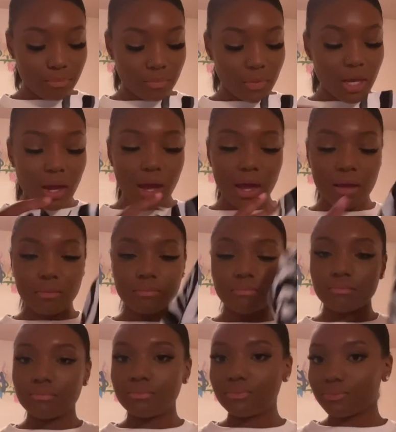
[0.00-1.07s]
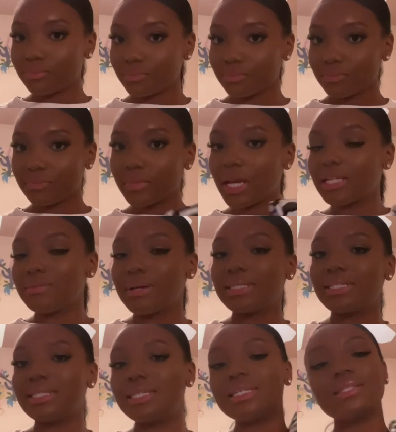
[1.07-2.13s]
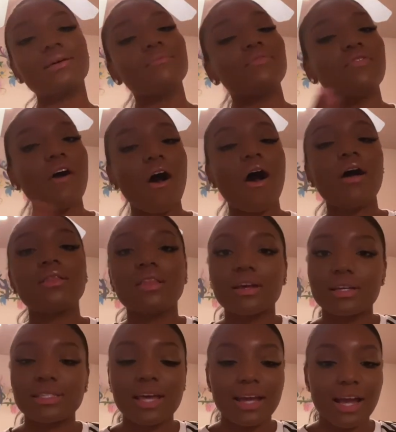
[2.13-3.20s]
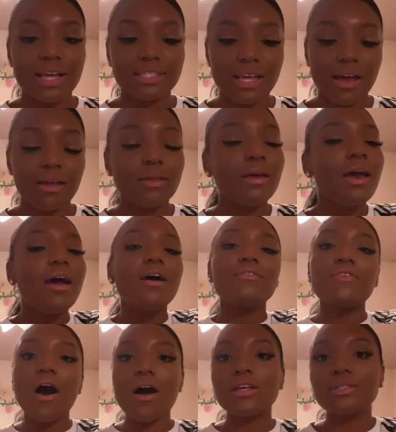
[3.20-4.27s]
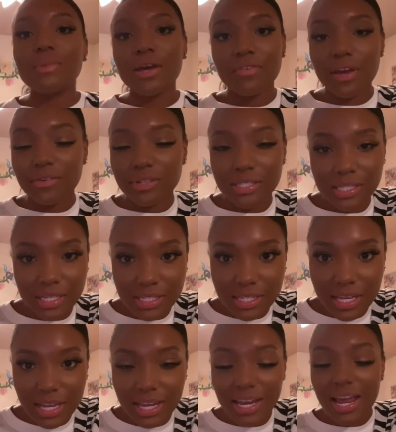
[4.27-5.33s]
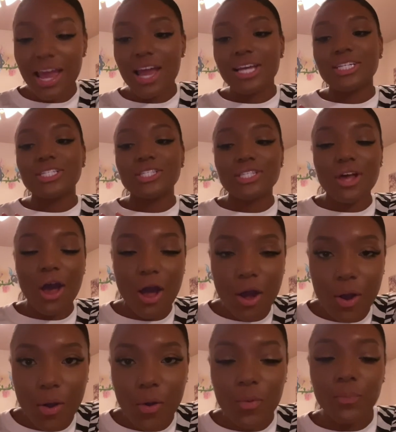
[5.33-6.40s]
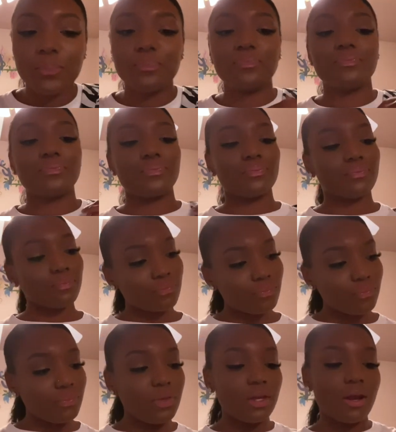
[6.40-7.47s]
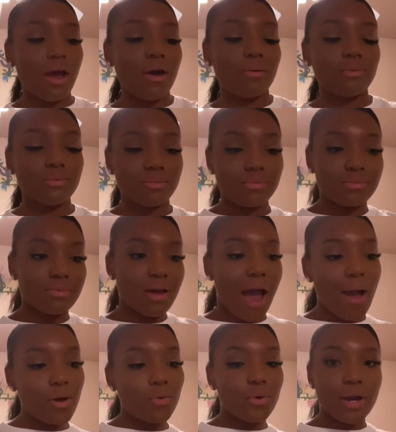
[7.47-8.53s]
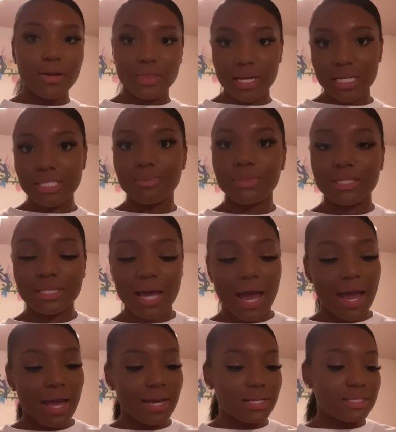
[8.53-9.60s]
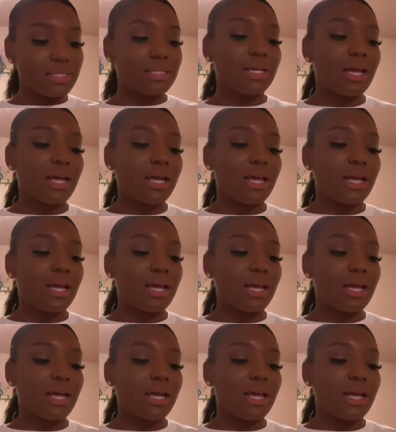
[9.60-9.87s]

Yeah, expect to see some fall looks. Like I said, fall is my favorite season. So, you know, I will wear things besides